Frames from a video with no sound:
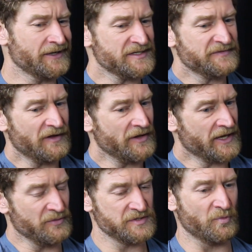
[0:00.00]
I just felt like
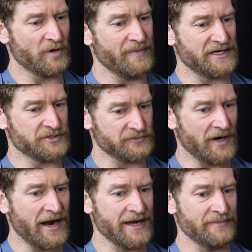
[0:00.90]
it was more my
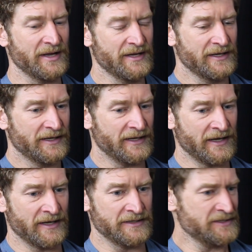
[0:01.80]
tribe.
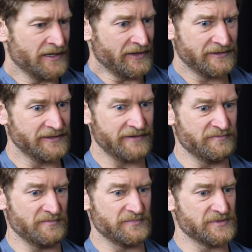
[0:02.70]
And, you know, I
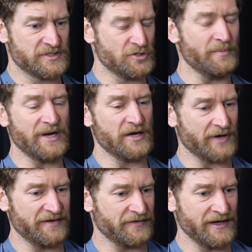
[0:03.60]
had so many
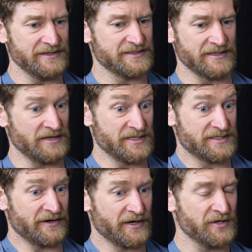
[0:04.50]
great friends in, in
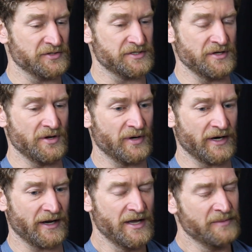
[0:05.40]
Syracuse, New
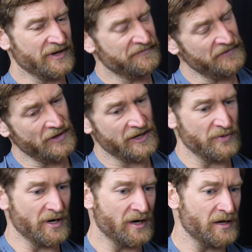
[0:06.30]
York. But I feel like
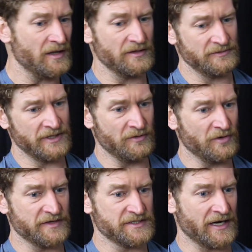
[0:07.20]
we all, you know,
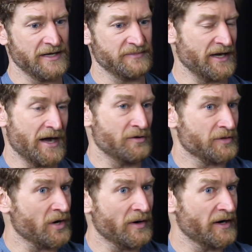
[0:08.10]
over time can
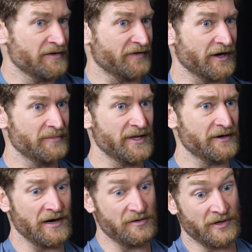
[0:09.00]
outgrow our environment
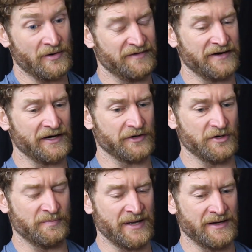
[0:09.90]
or outgrow our friend
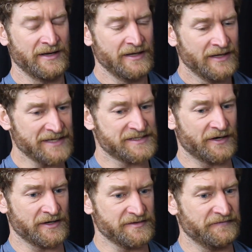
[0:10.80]
group. And I
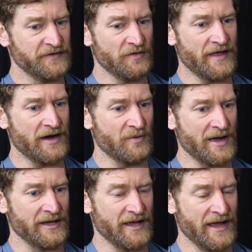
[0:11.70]
started to feel that
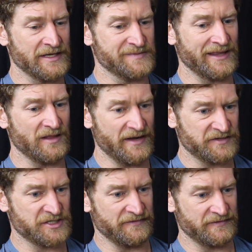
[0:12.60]
way as my life
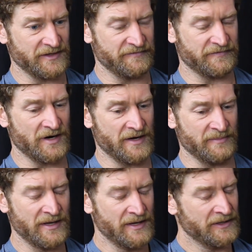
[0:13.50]
shifted
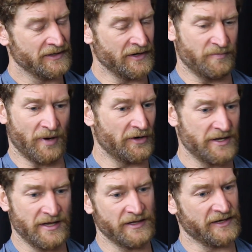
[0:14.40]
from, you know,
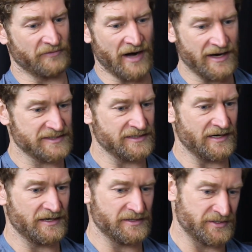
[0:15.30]
partying like a rock
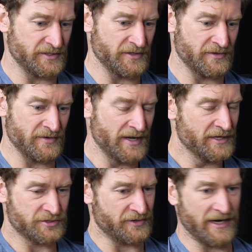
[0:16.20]
star to
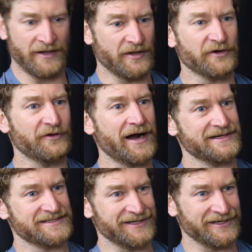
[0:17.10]
training like a
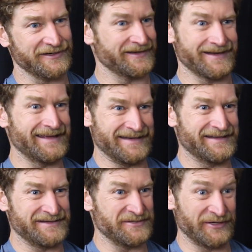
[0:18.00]
rock star and,
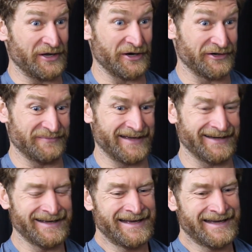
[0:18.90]
and doing
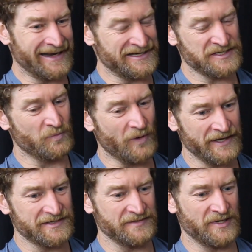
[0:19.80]
Ironman. And I just
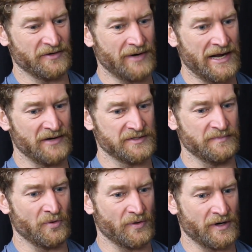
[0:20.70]
wanted to be around
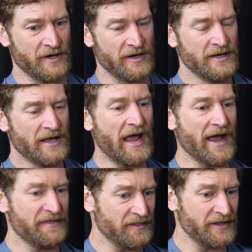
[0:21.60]
more
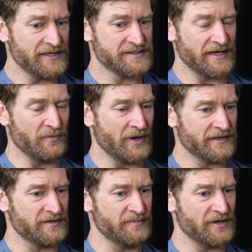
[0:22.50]
athletes and I wanted
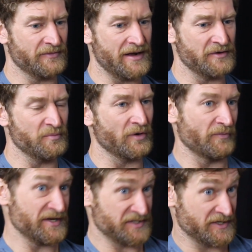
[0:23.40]
to be around more
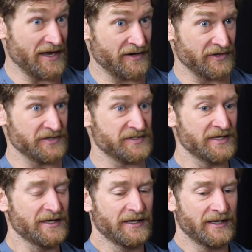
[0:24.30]
risk takers.
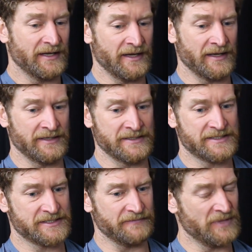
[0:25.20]
Mm.
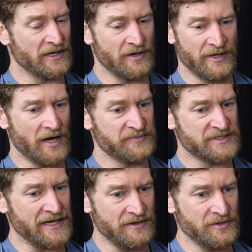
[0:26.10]
And, you know, in
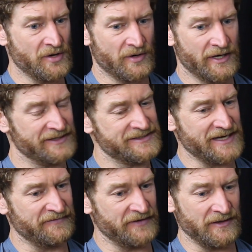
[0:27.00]
upstate New York, it's
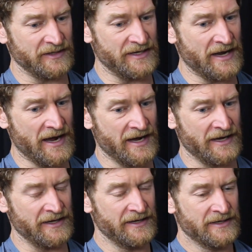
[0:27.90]
definitely
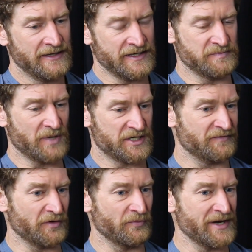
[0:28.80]
not as much
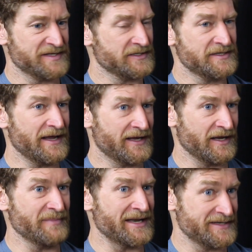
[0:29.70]
of a risk
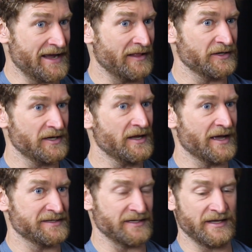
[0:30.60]
taking mentality
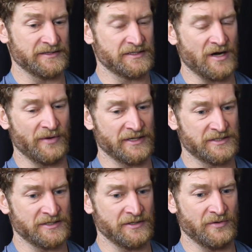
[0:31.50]
as it is going
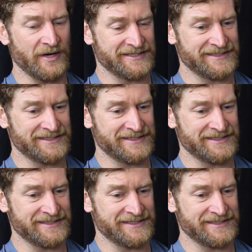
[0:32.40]
to a